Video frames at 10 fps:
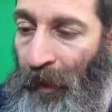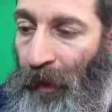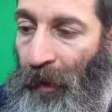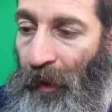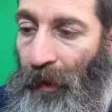
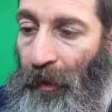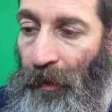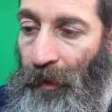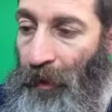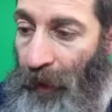uh,
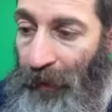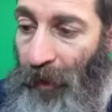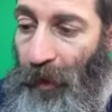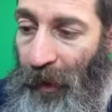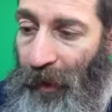that's
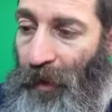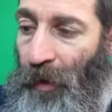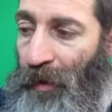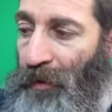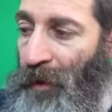okay
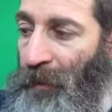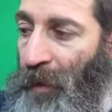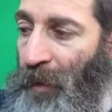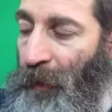according to Scripture.